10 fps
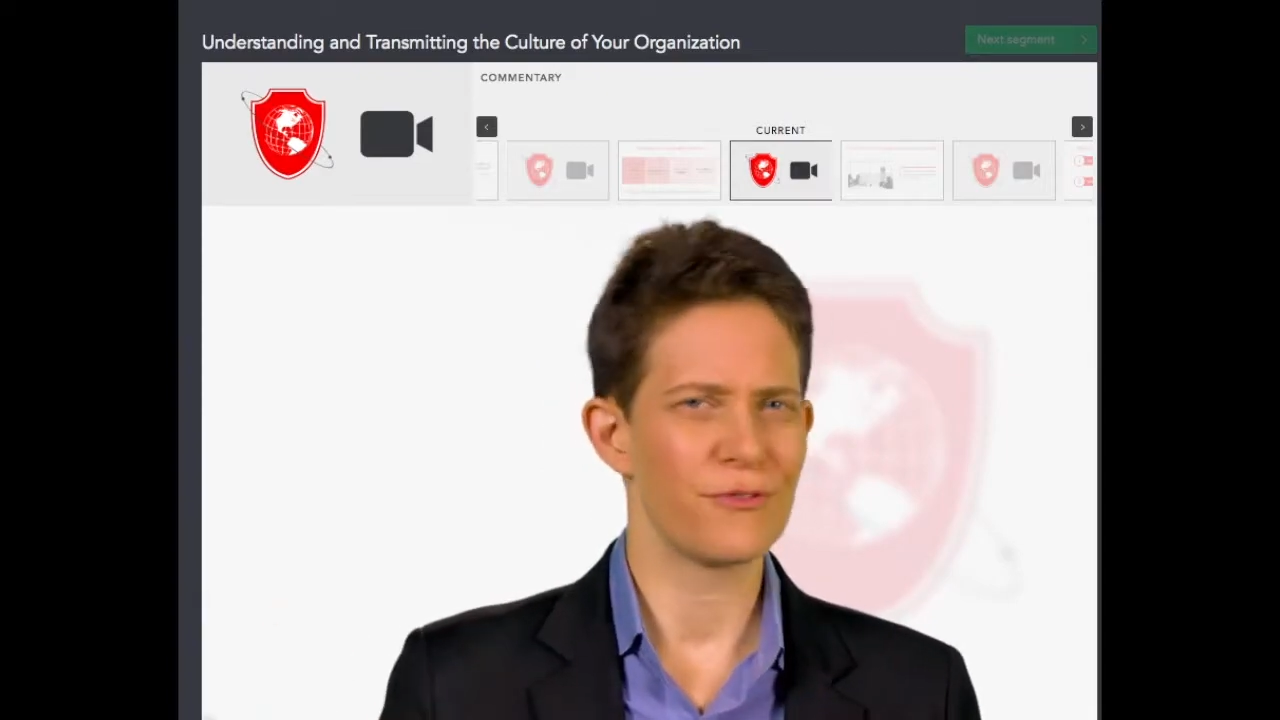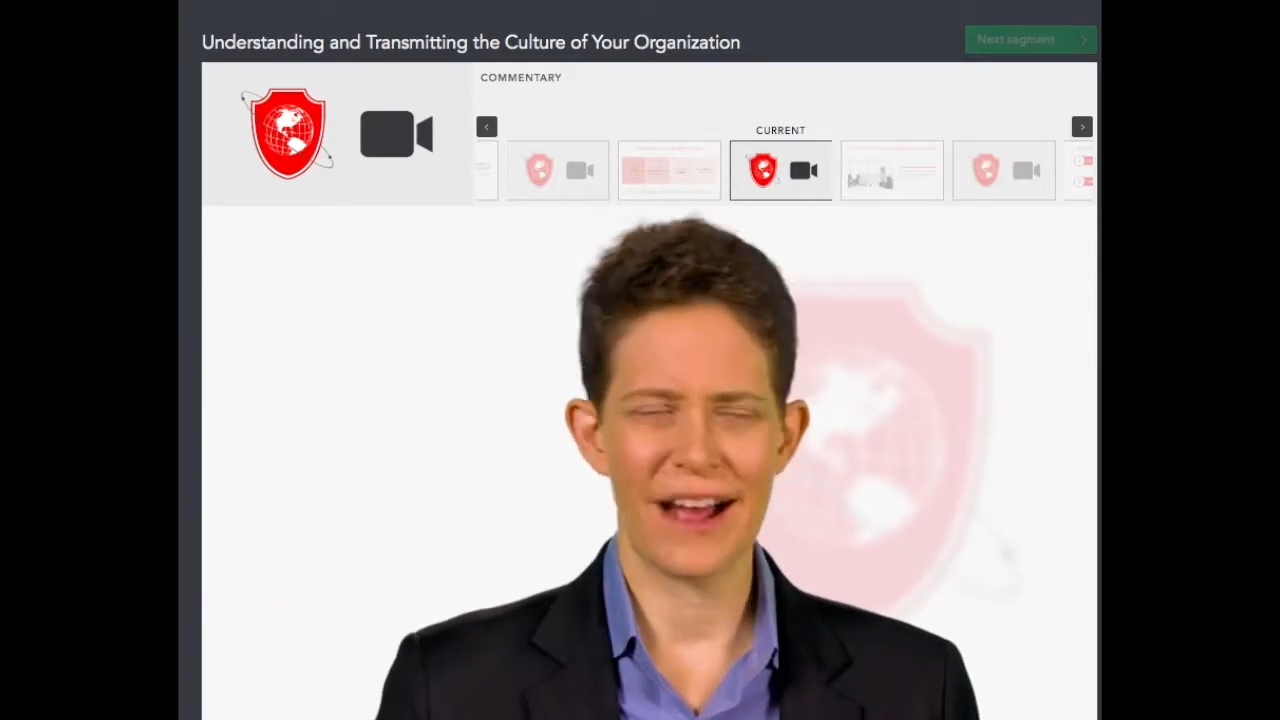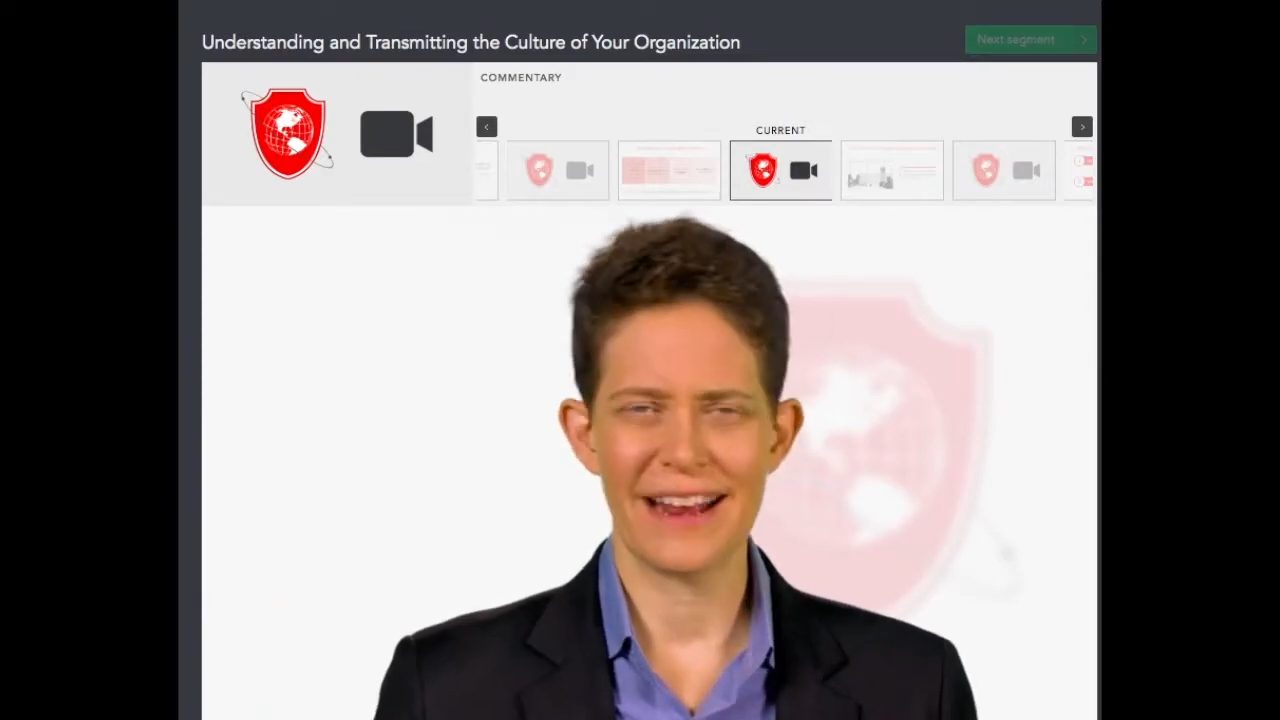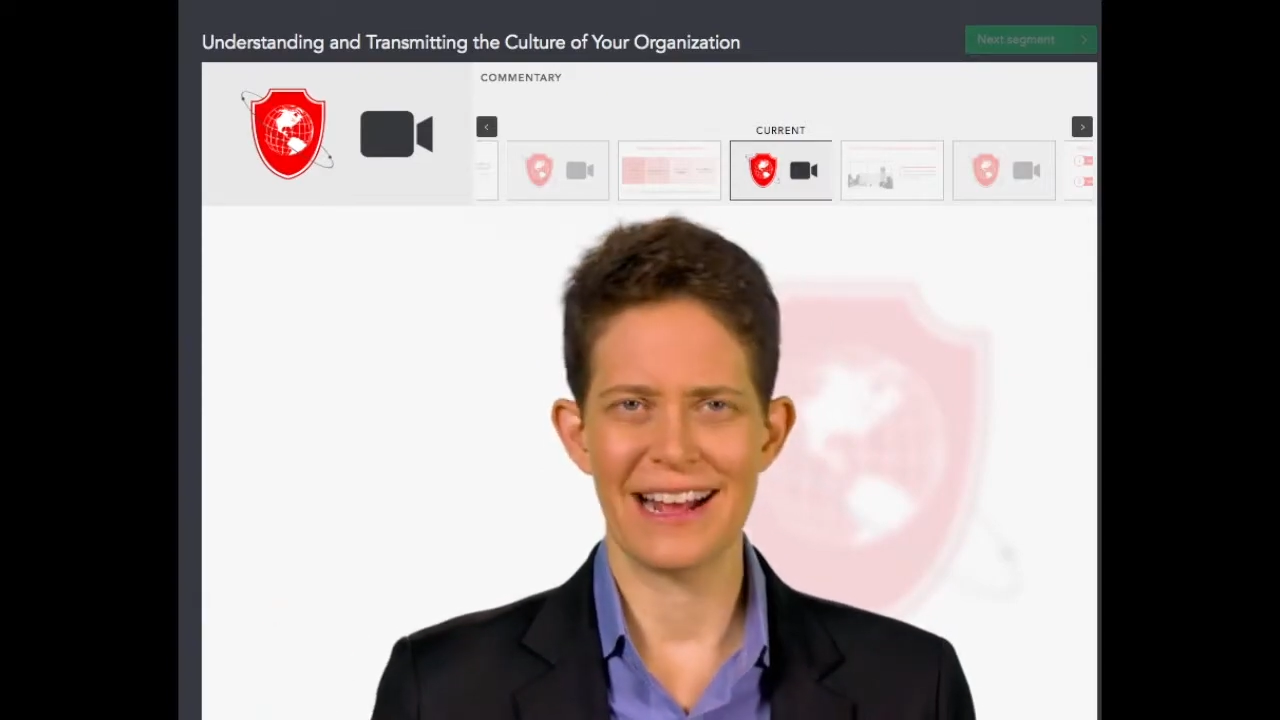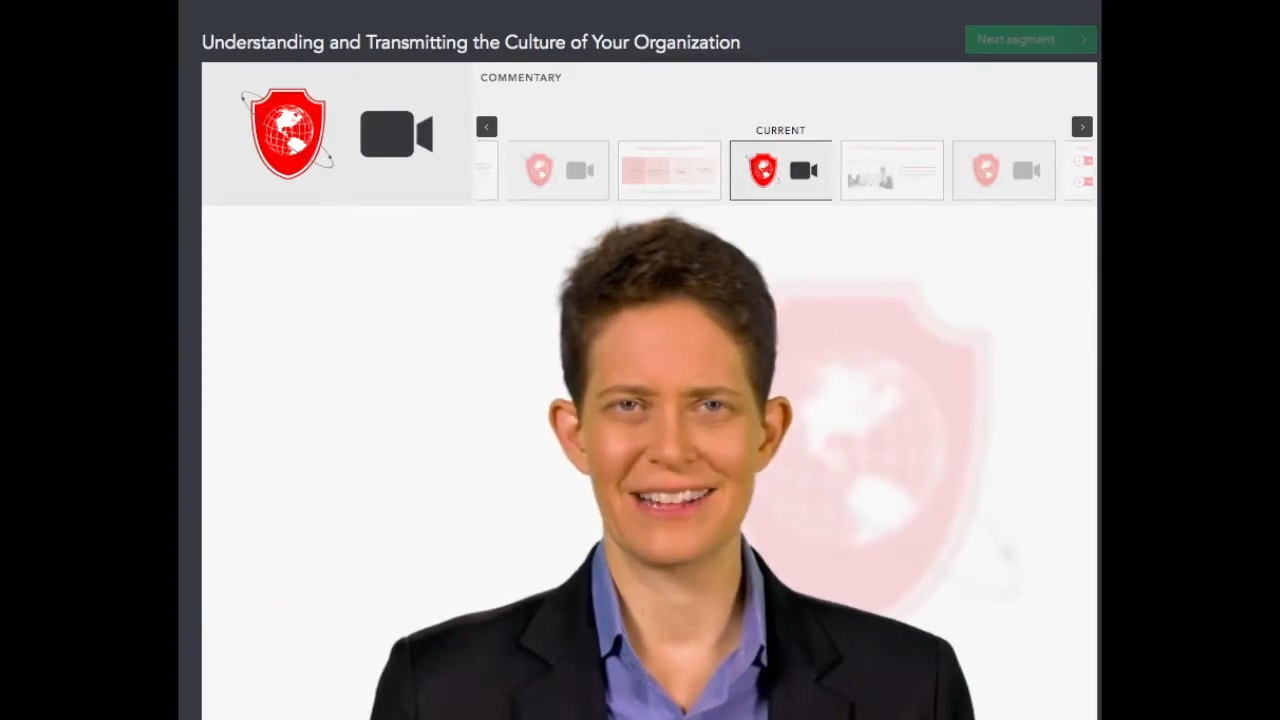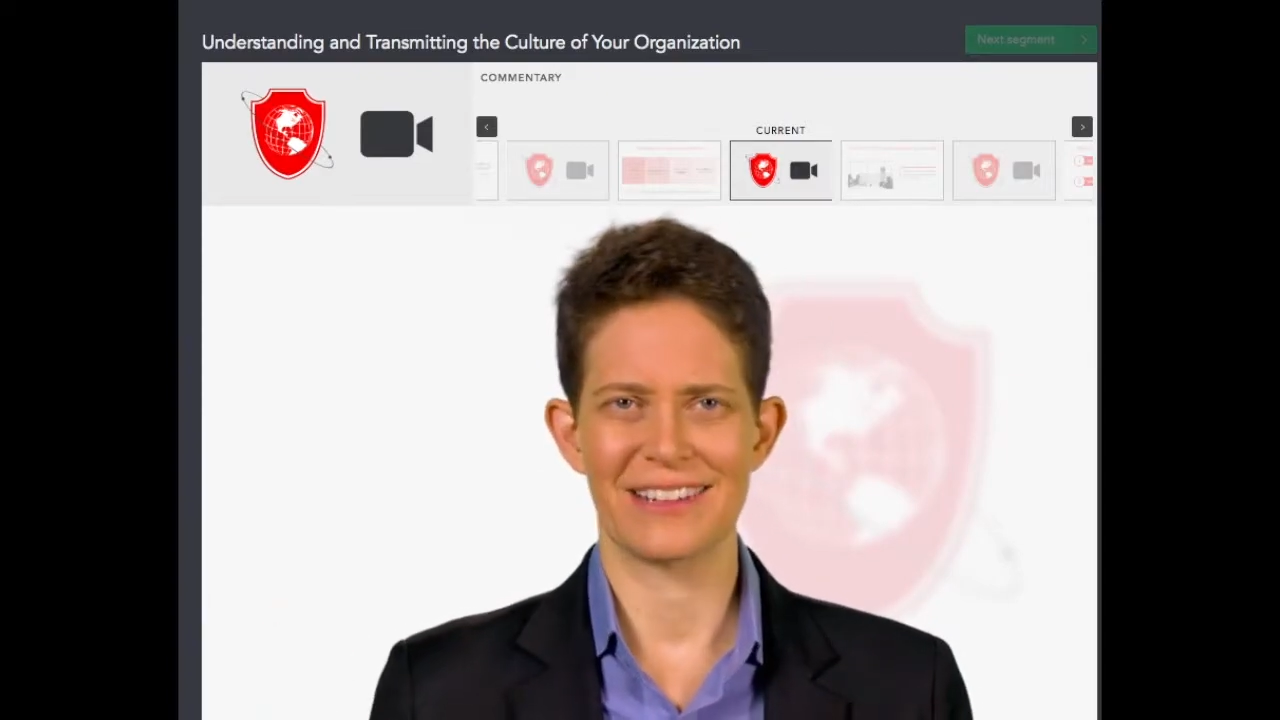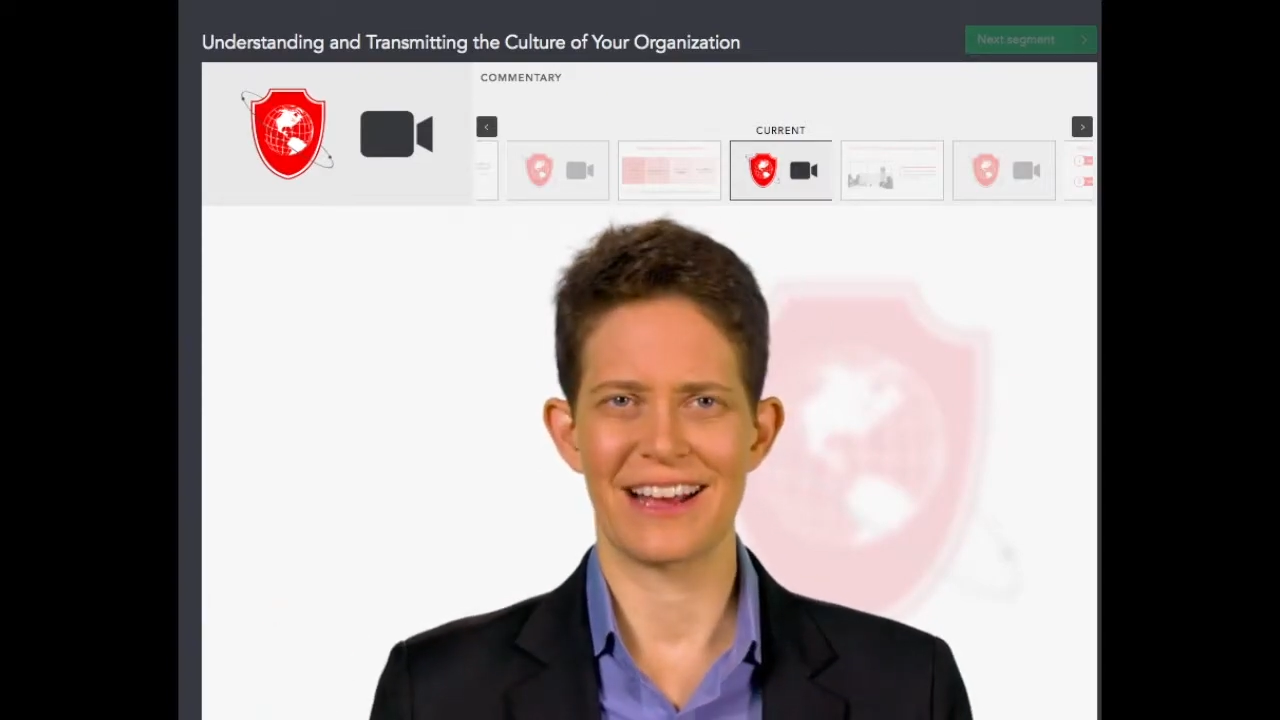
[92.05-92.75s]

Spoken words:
finance